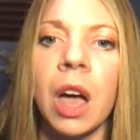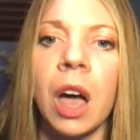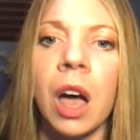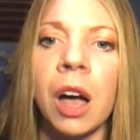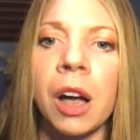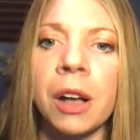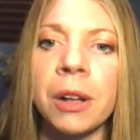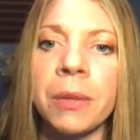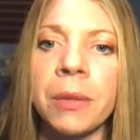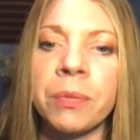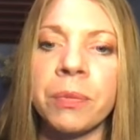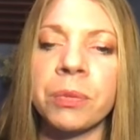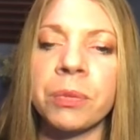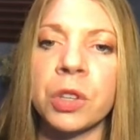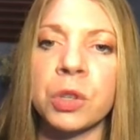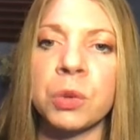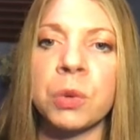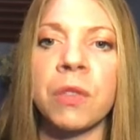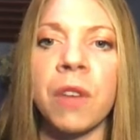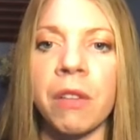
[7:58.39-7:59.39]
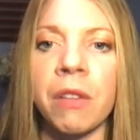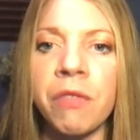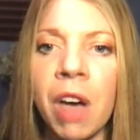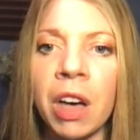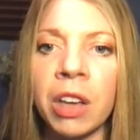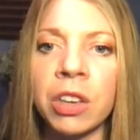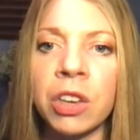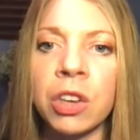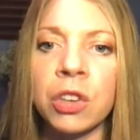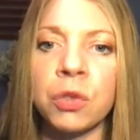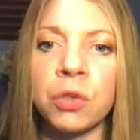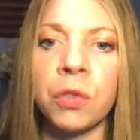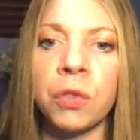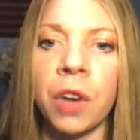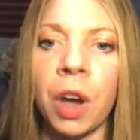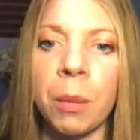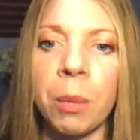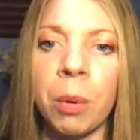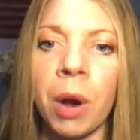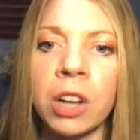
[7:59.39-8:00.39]
So we've got values, we've
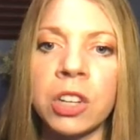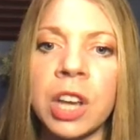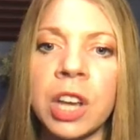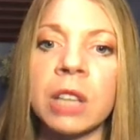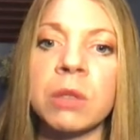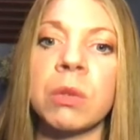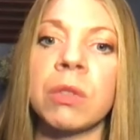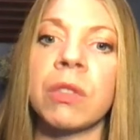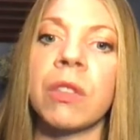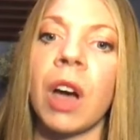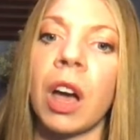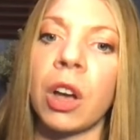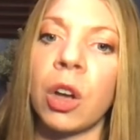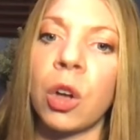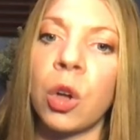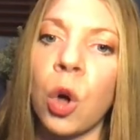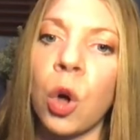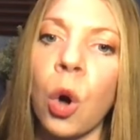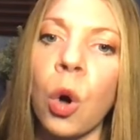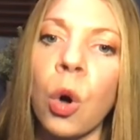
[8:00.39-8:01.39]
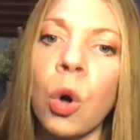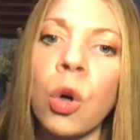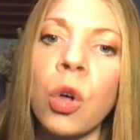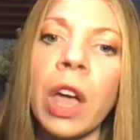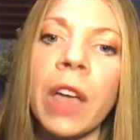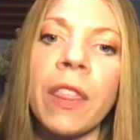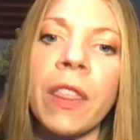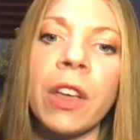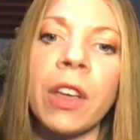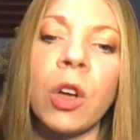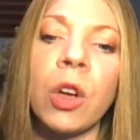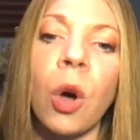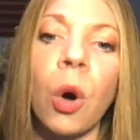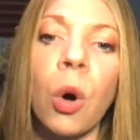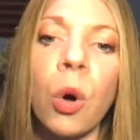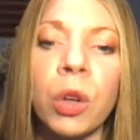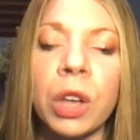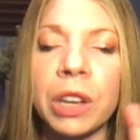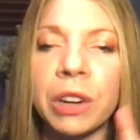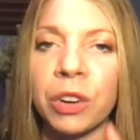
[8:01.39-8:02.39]
projects, we've got goal, and
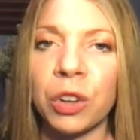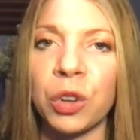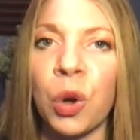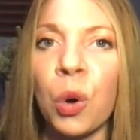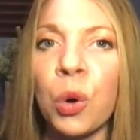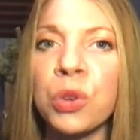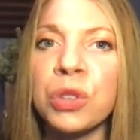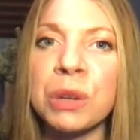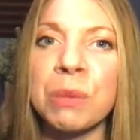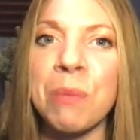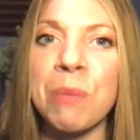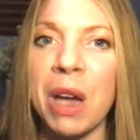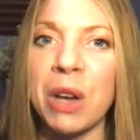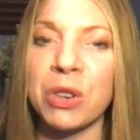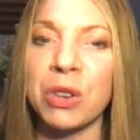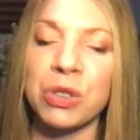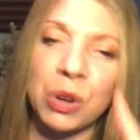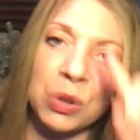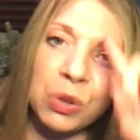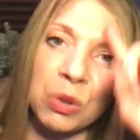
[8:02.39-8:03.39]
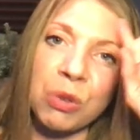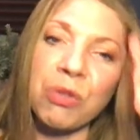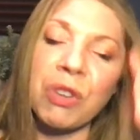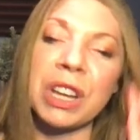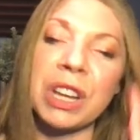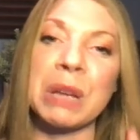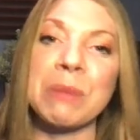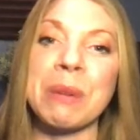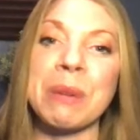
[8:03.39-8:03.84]
goals and milestones are funny.